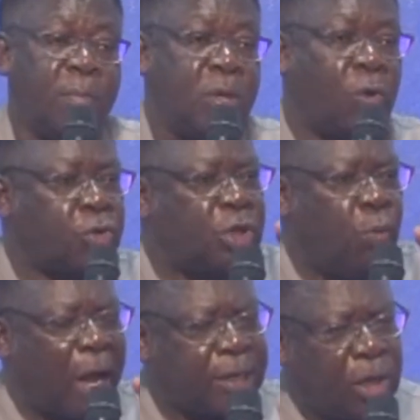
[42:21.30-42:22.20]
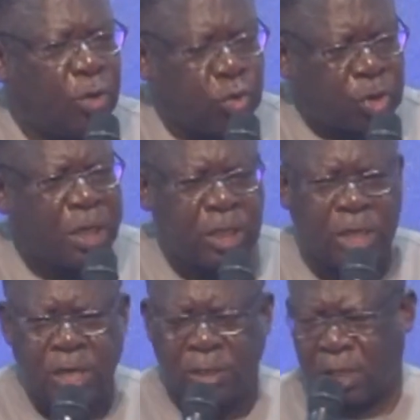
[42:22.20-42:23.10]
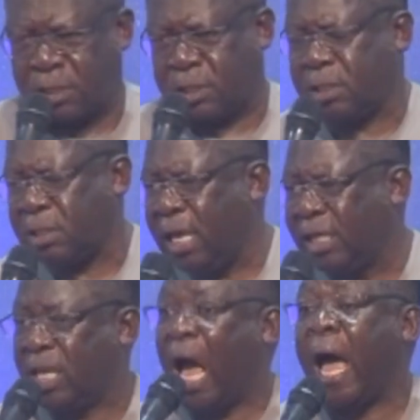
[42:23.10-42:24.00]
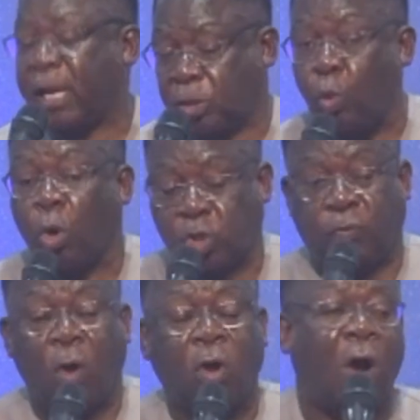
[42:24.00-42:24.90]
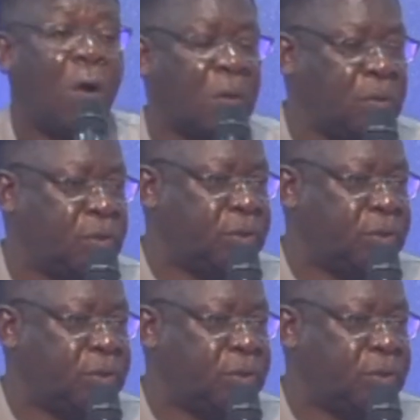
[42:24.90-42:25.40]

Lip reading: because he wanted to see Jesus. His heart was for God.